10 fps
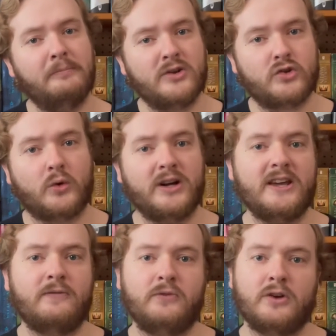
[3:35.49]
majority
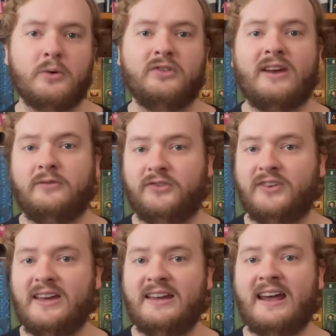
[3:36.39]
of viewers have
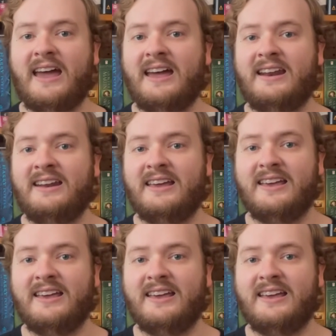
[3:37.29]
seen and